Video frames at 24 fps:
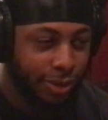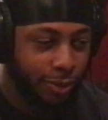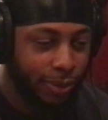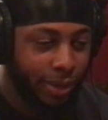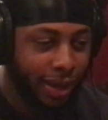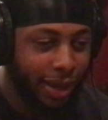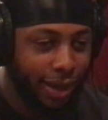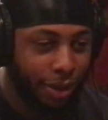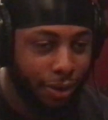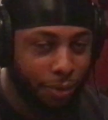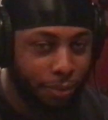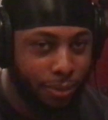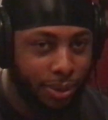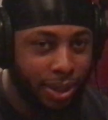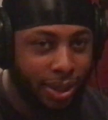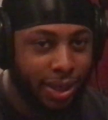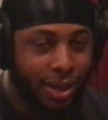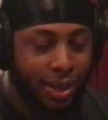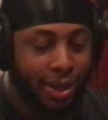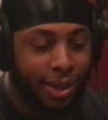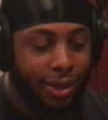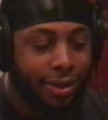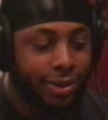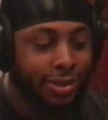we had him.
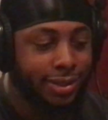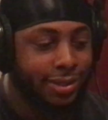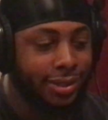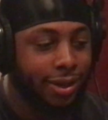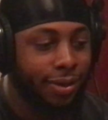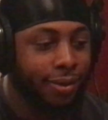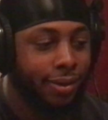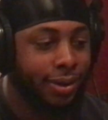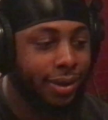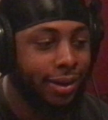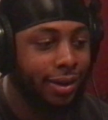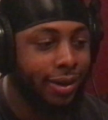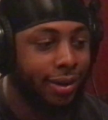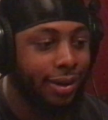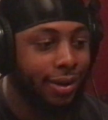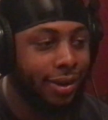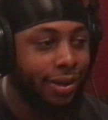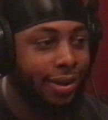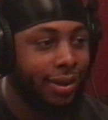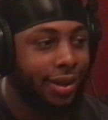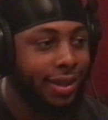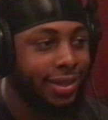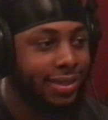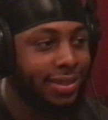
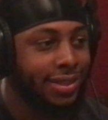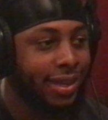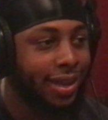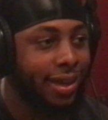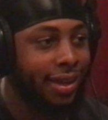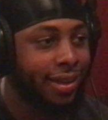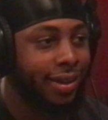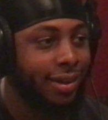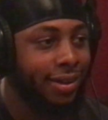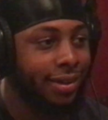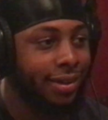So he say